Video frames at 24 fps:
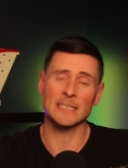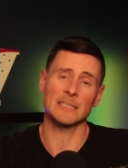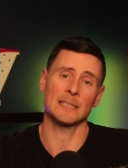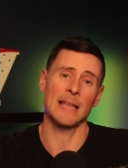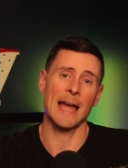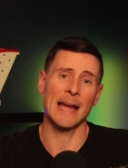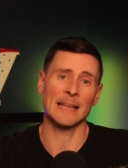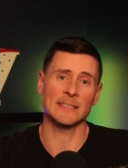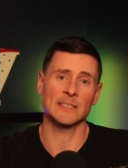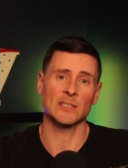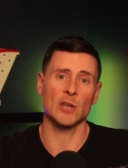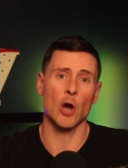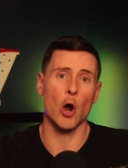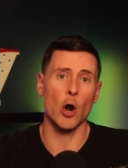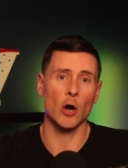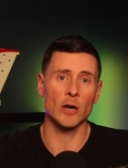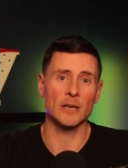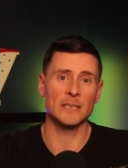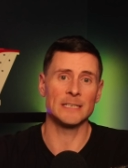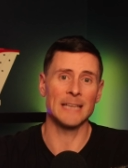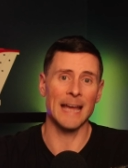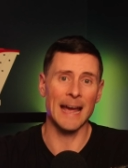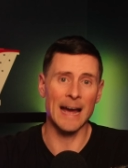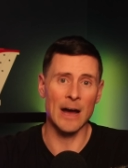slats
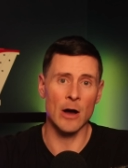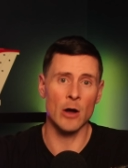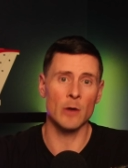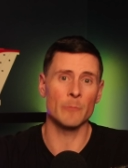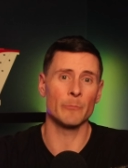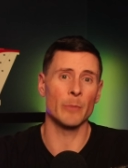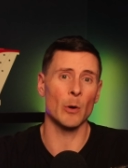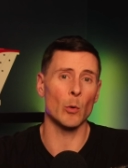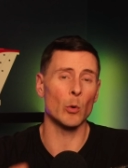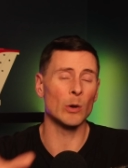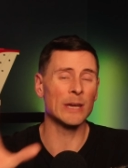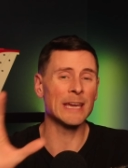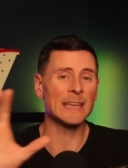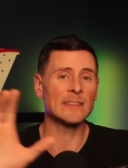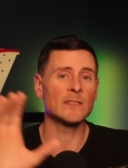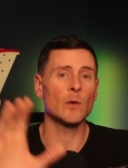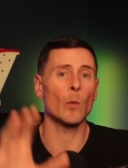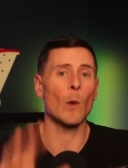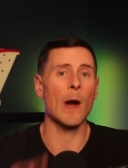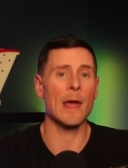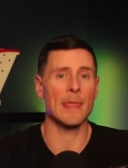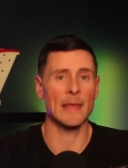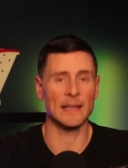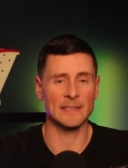are down, but we'll get to
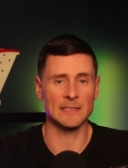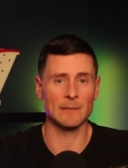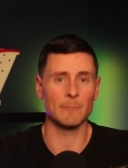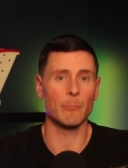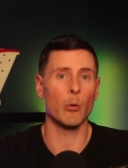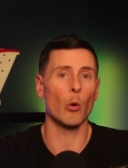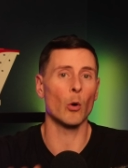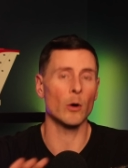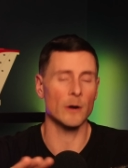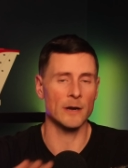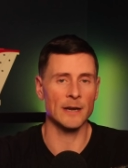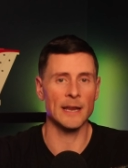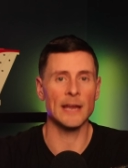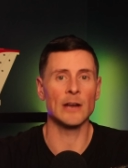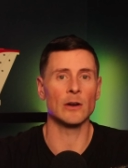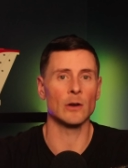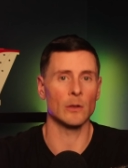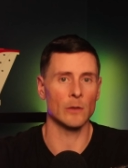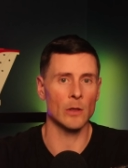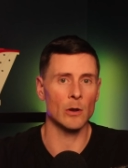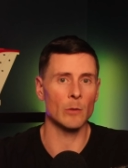why that's important here in a